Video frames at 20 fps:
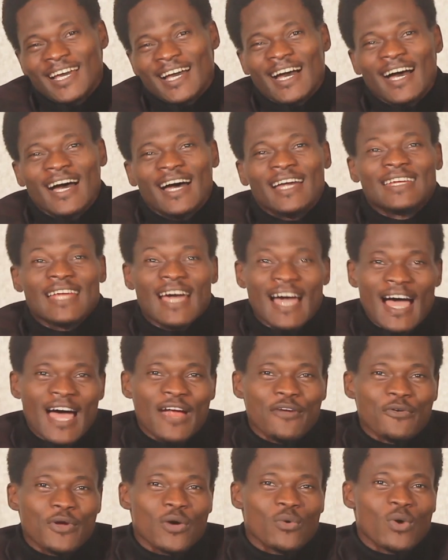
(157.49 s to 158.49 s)
and
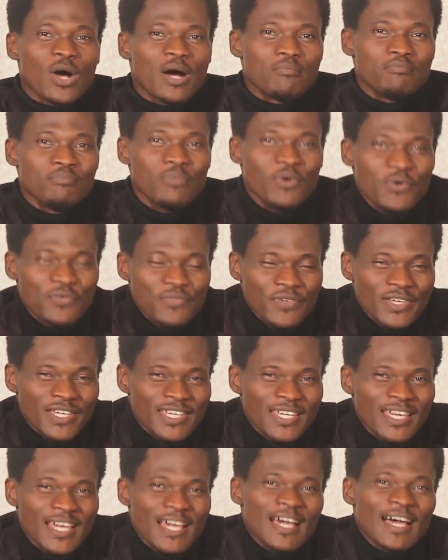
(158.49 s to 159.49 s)
Arewa
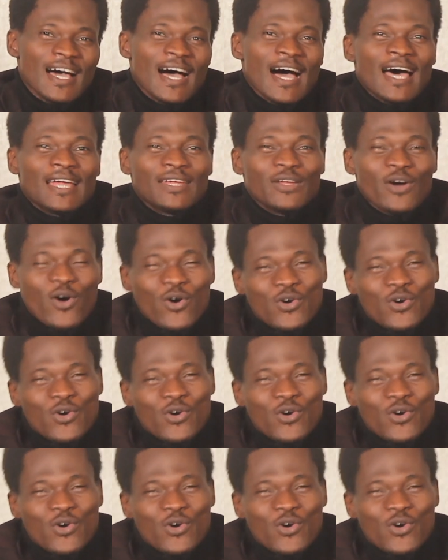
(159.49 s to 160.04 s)
Movie, and